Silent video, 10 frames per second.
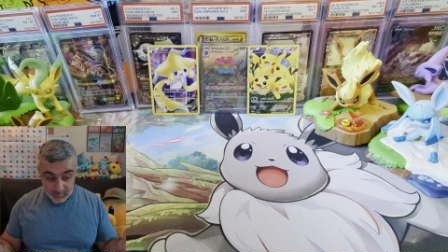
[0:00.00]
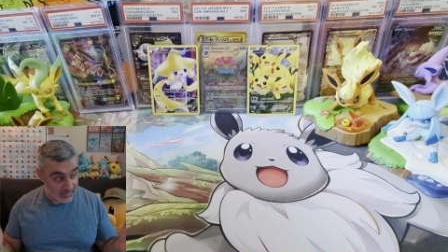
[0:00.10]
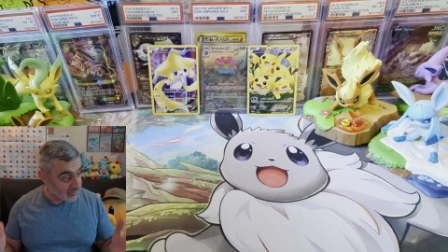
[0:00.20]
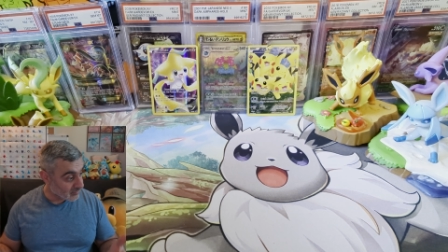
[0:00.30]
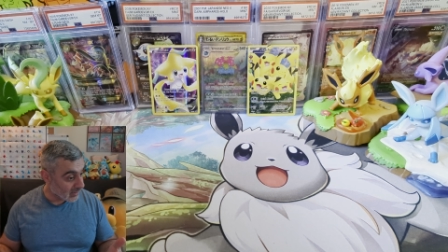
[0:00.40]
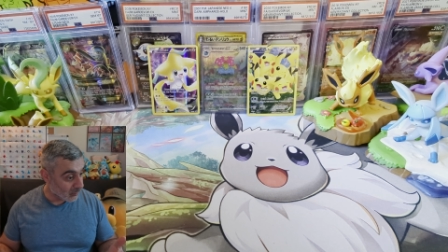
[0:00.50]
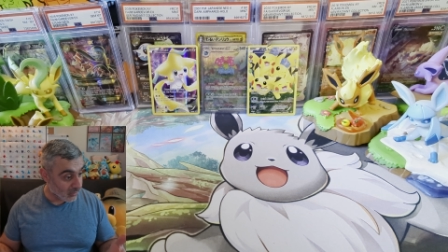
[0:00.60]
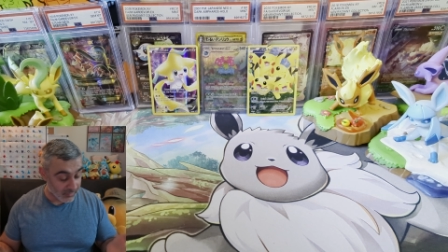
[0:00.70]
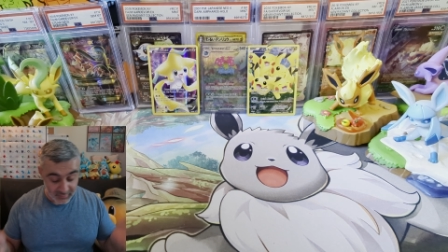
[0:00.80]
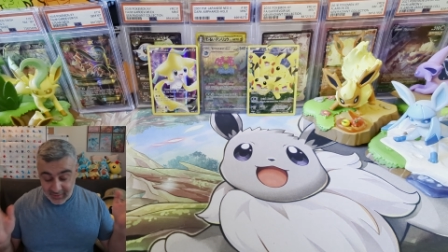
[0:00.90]
Where is my
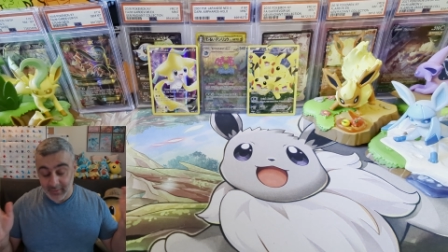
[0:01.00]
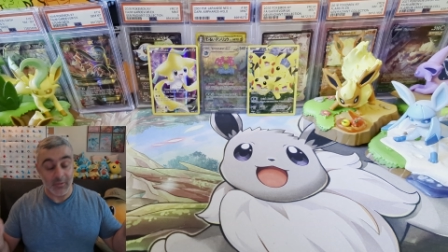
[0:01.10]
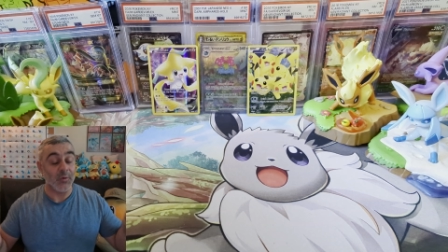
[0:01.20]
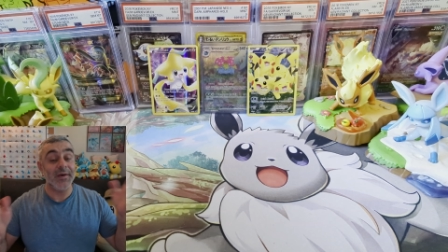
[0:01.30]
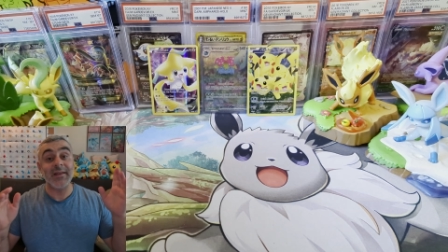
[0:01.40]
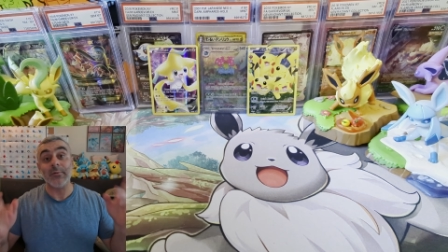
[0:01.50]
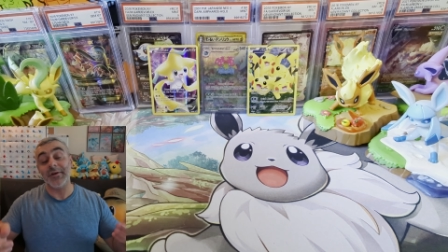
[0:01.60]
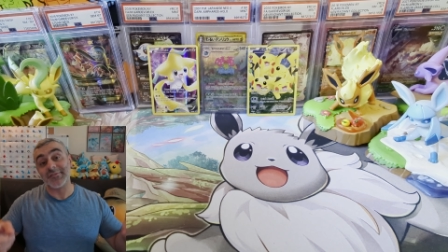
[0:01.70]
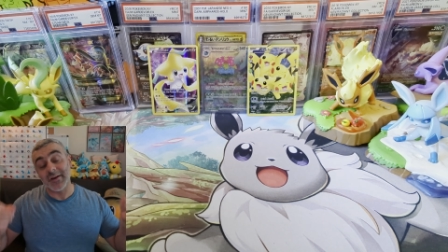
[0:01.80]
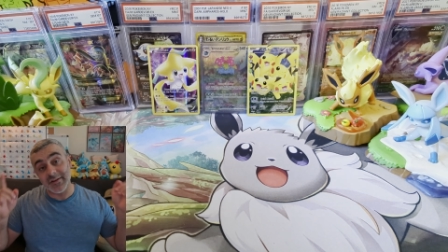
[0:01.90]
water? I don't know.
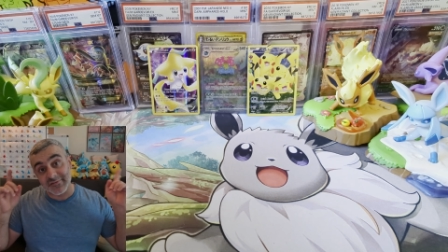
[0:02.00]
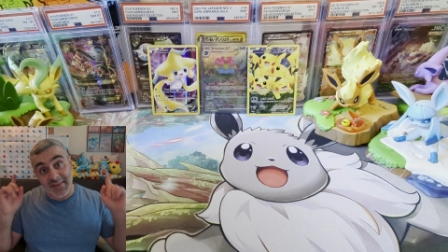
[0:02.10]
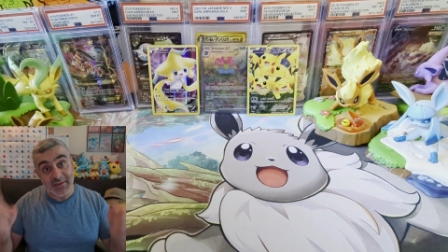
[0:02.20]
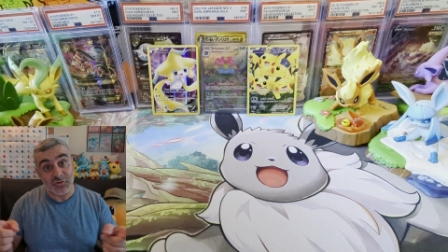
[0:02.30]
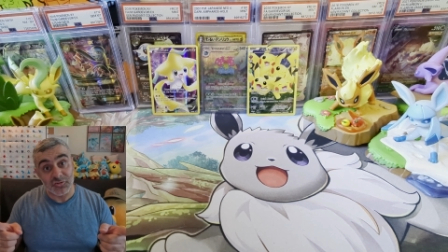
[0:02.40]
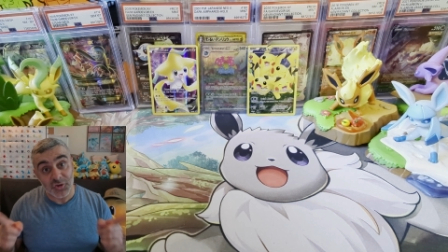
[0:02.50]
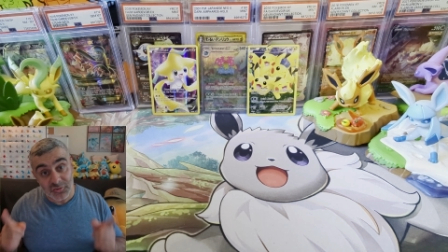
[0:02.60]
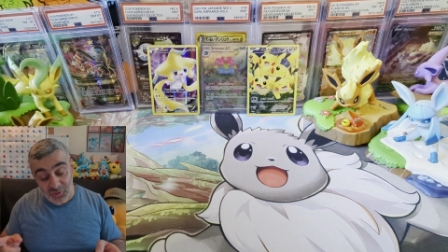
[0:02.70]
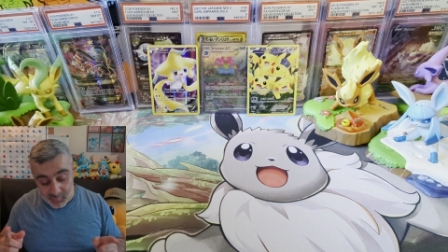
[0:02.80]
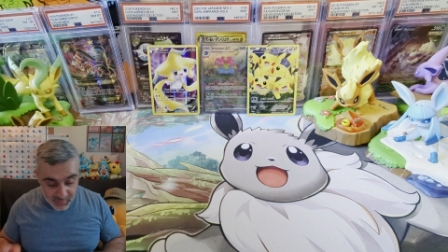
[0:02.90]
Anyways, guys, thank you
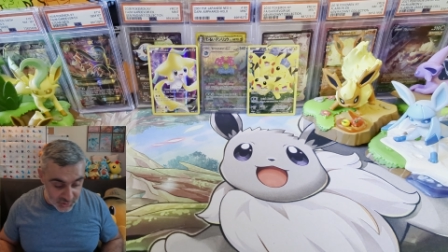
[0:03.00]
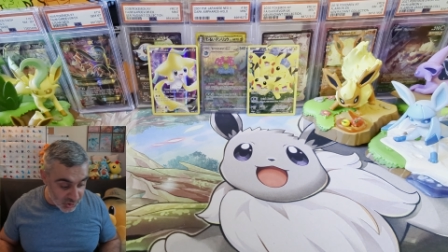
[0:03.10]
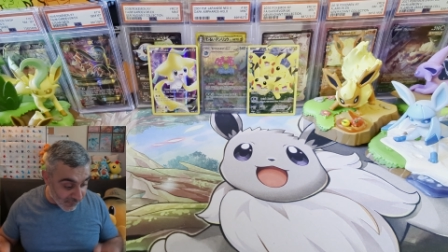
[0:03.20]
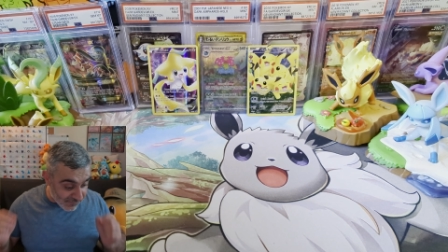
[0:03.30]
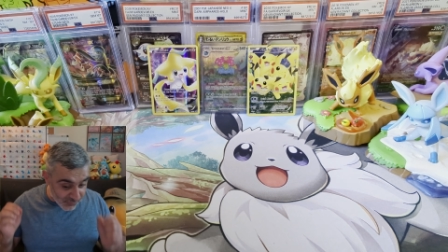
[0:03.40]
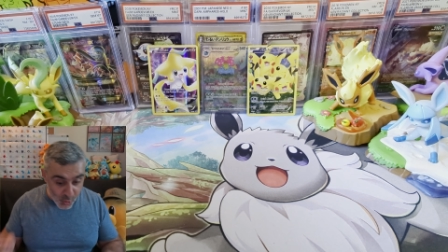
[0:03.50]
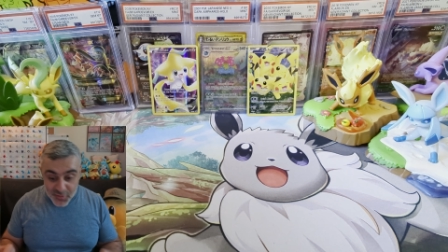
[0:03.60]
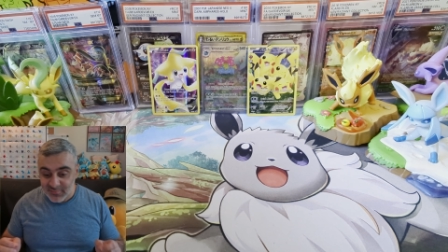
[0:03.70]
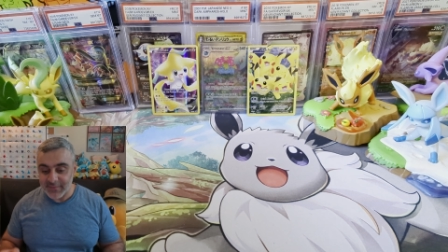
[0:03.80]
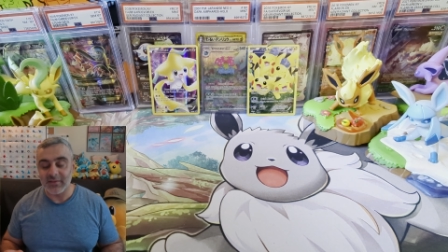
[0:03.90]
so, so much
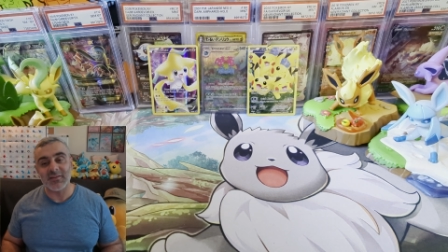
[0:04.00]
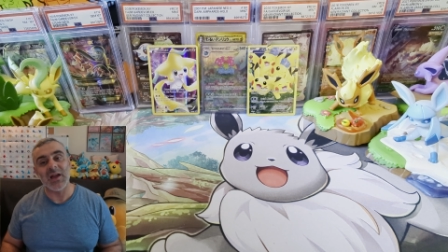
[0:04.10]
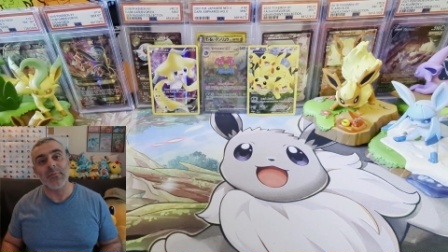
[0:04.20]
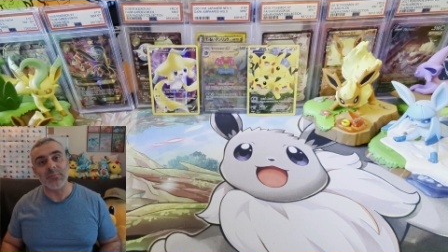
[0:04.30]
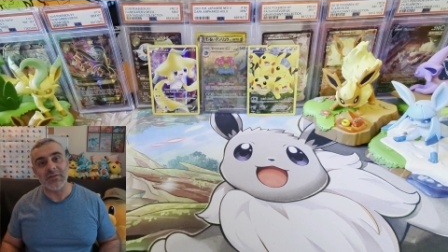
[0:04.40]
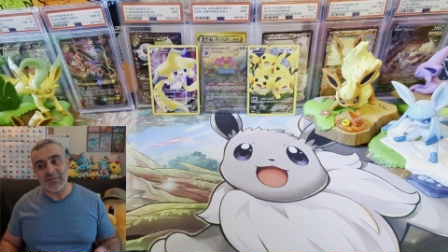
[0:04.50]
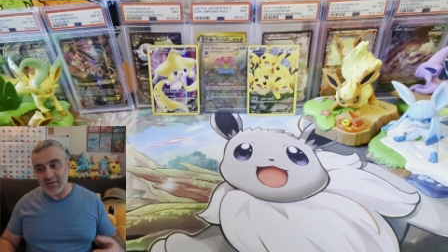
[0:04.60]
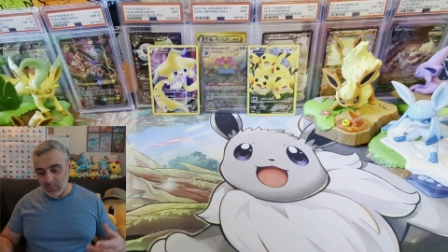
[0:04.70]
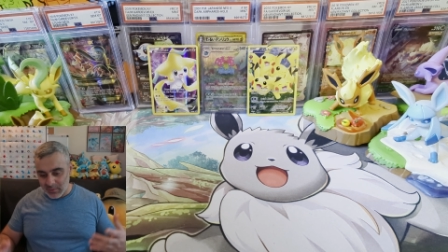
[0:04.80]
for spending time with me today.